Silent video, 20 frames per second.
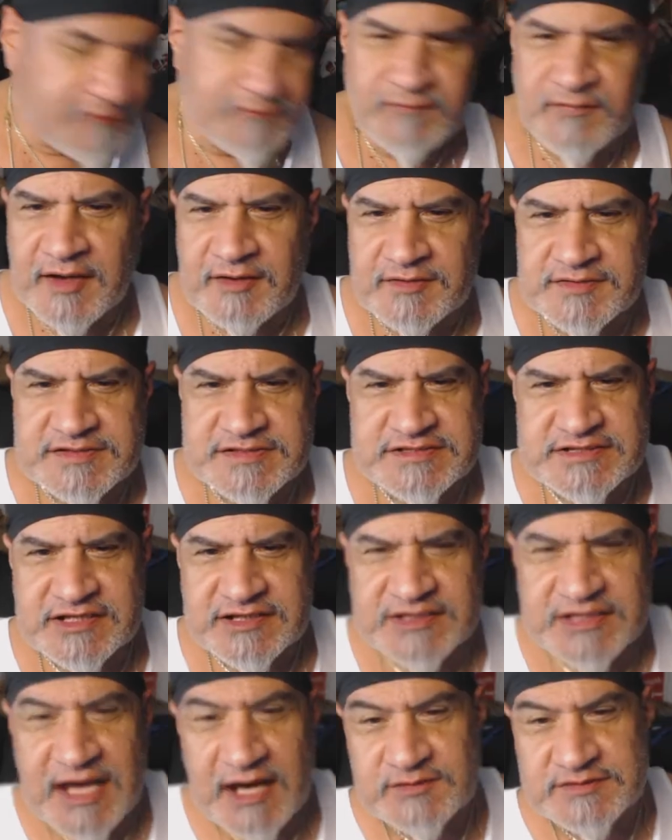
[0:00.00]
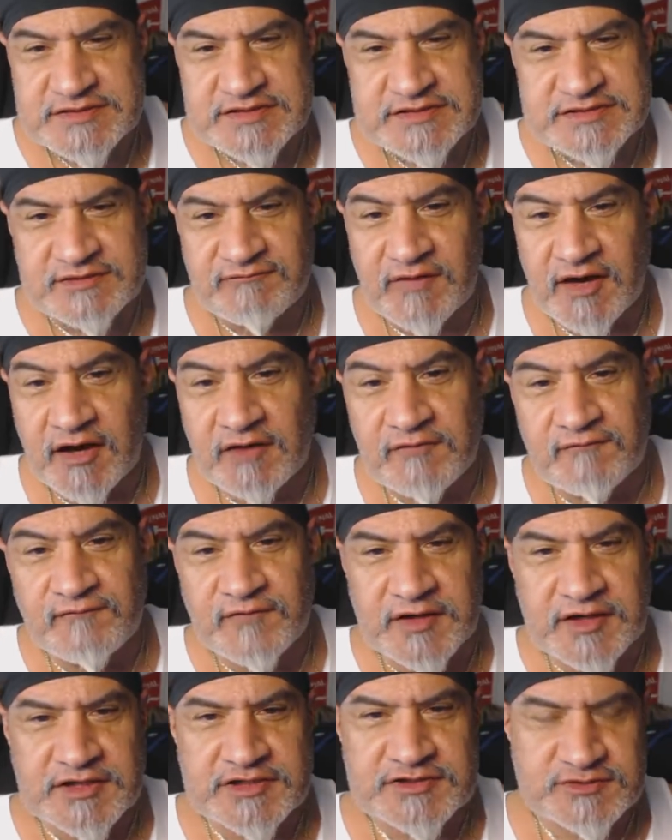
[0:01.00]
have thousands and thousands of
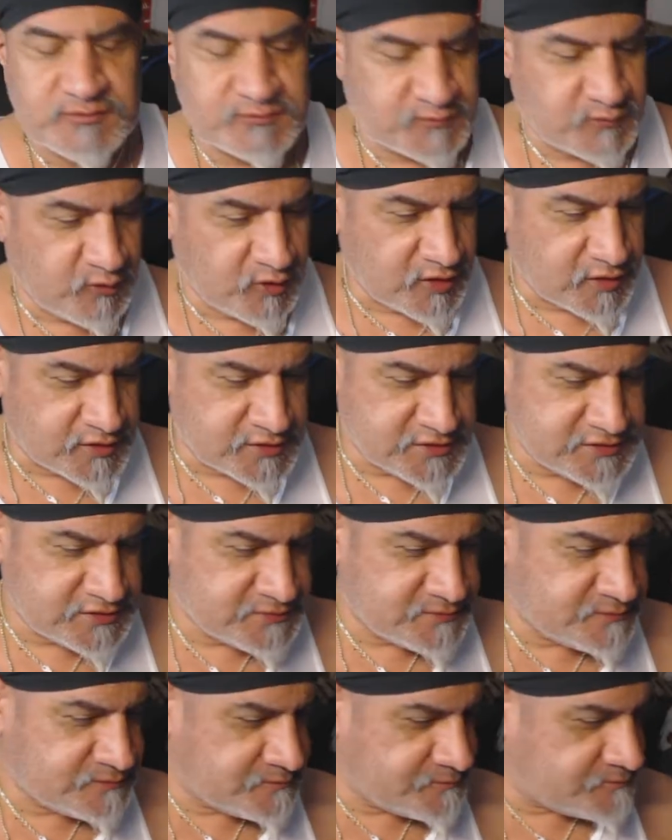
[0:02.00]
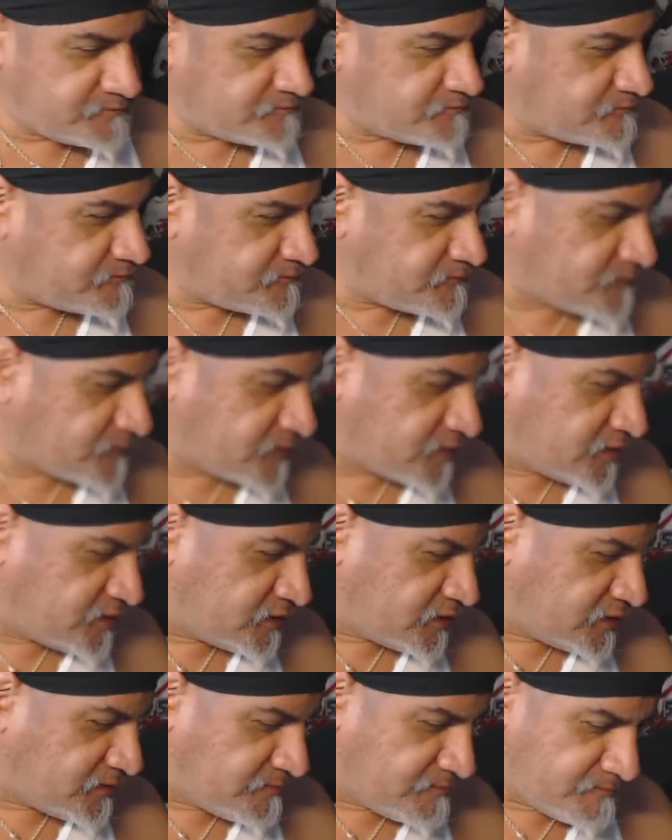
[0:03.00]
unfinished works.
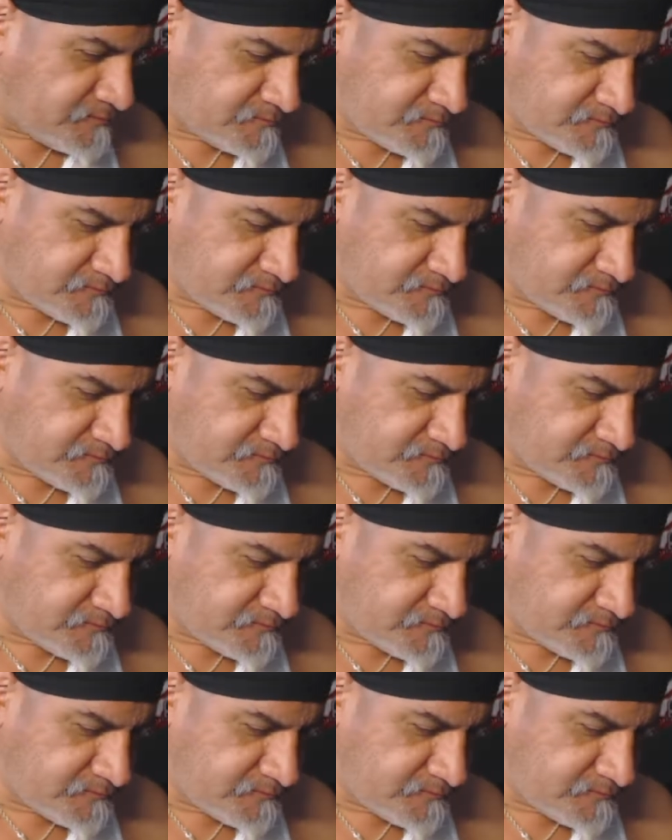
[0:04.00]
Of